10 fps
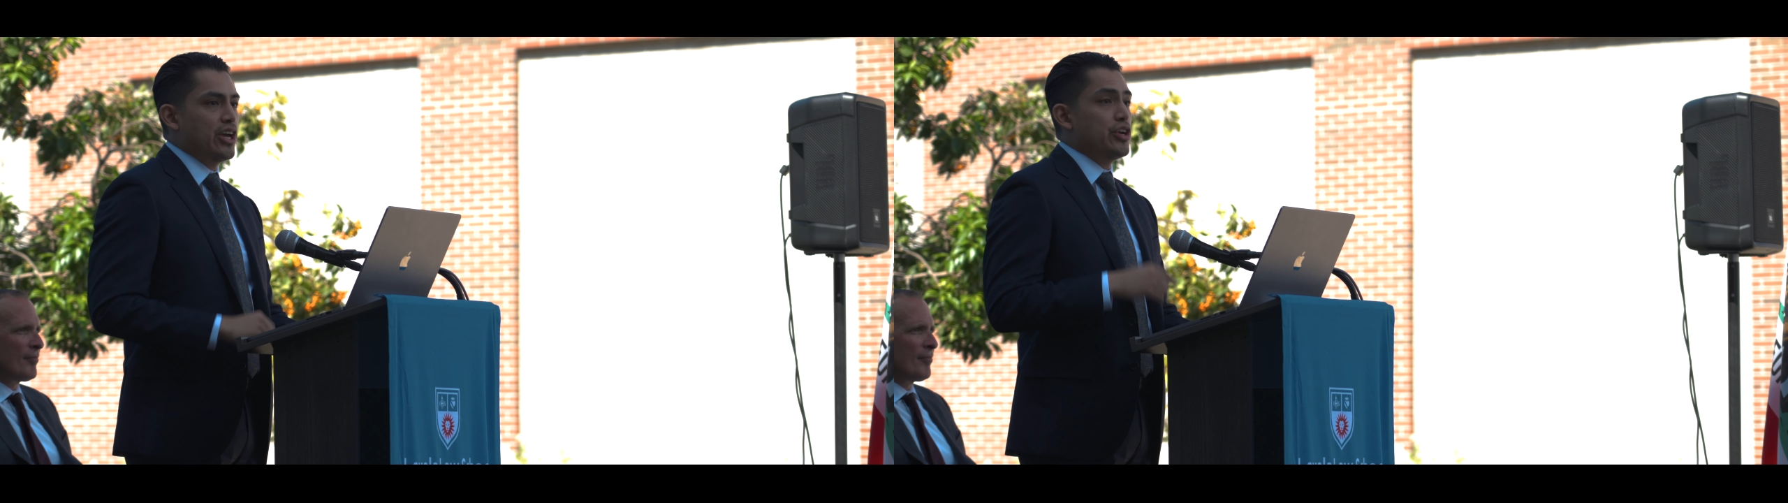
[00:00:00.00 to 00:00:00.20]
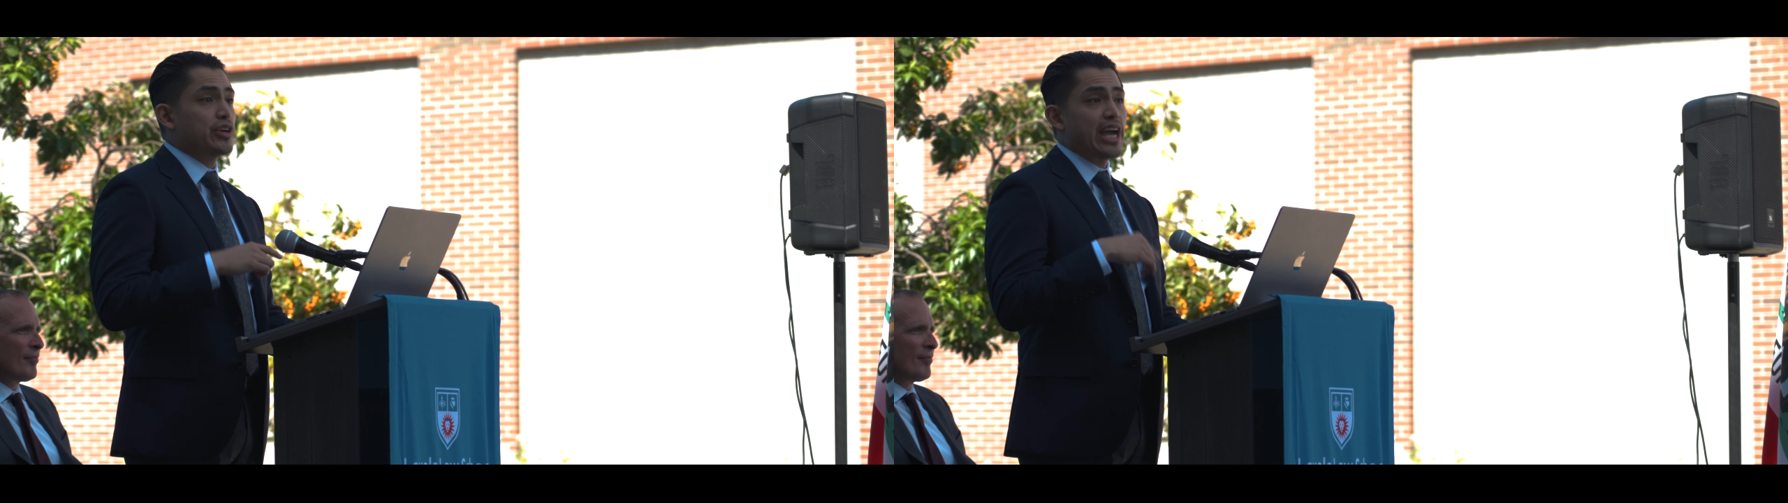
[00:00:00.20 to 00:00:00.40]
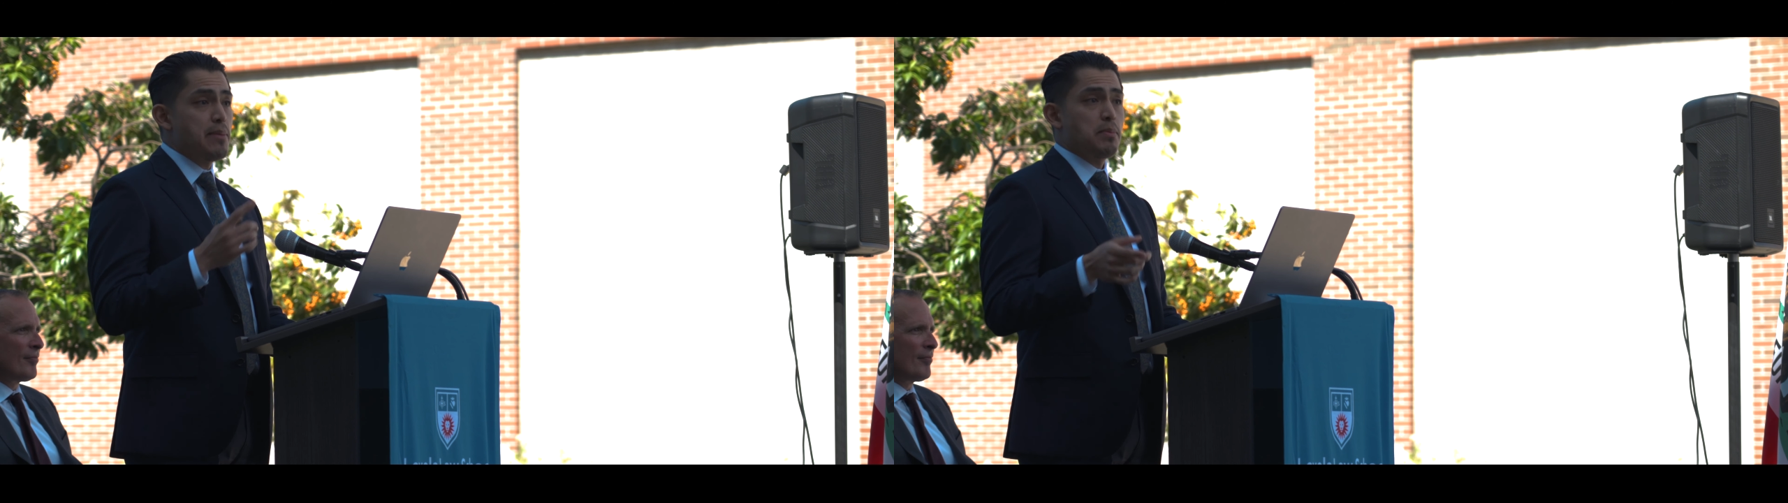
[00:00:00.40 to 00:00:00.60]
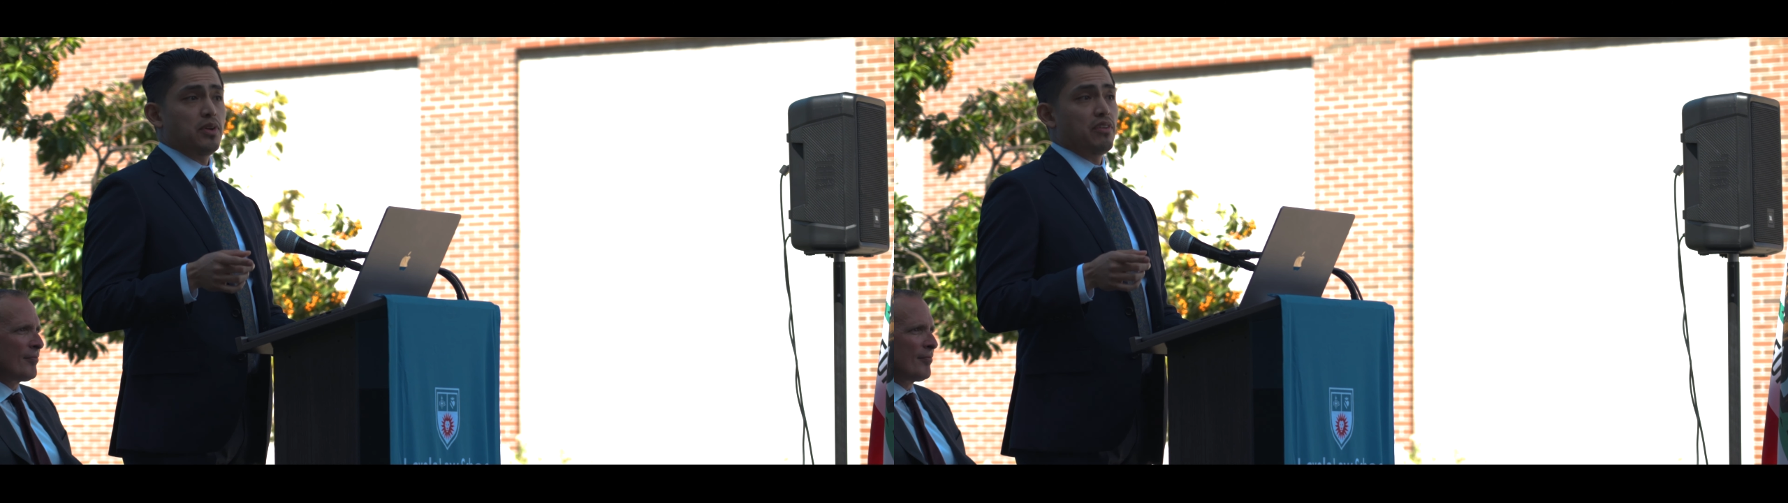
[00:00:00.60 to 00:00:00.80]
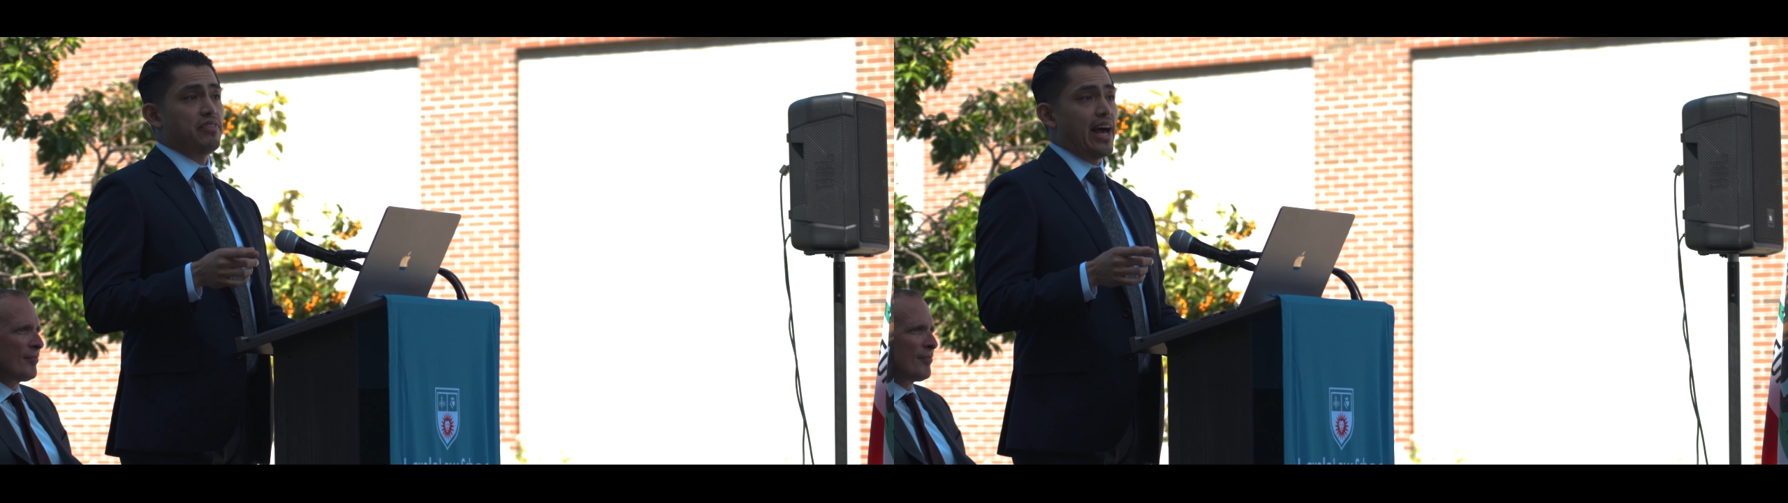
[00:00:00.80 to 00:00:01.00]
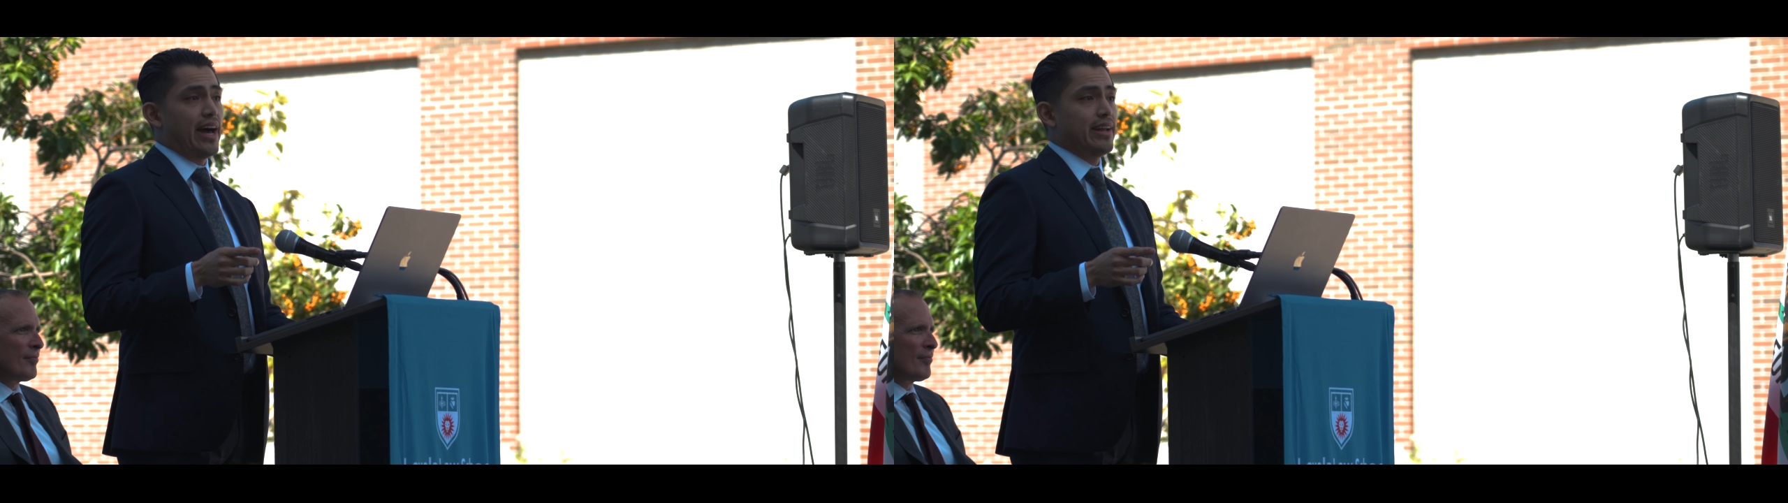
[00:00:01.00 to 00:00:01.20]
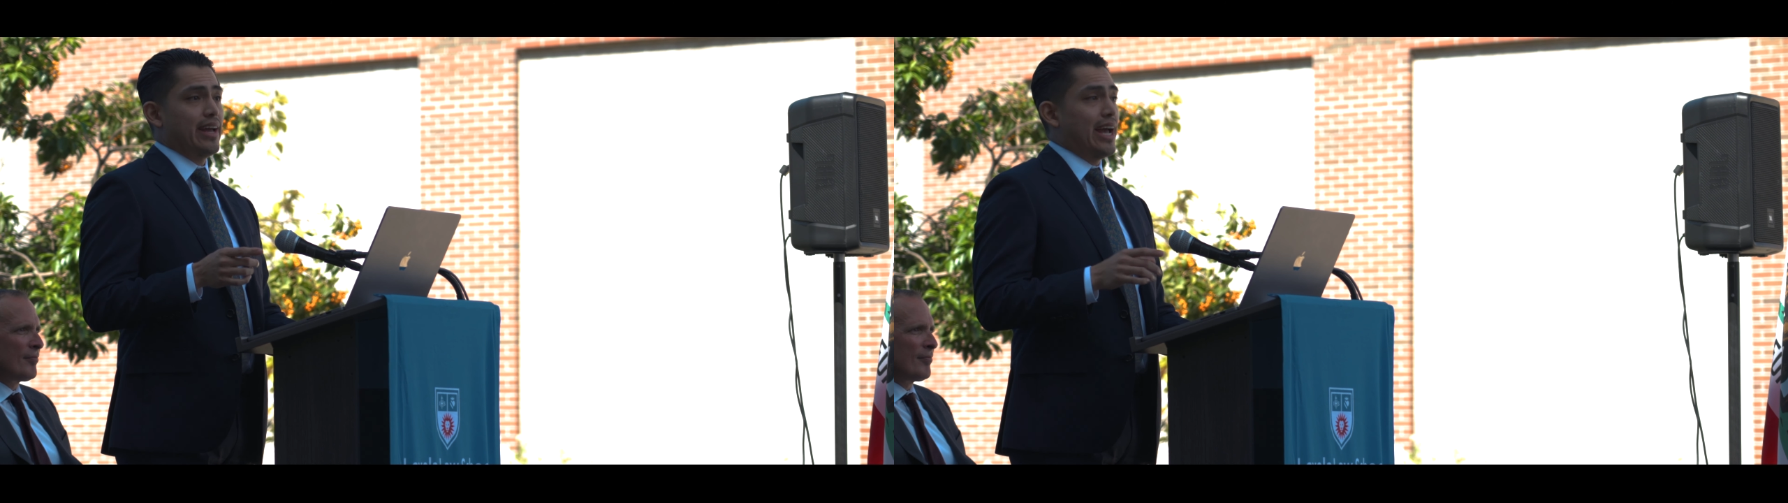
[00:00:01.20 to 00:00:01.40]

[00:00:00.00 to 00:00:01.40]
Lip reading: You're capable of that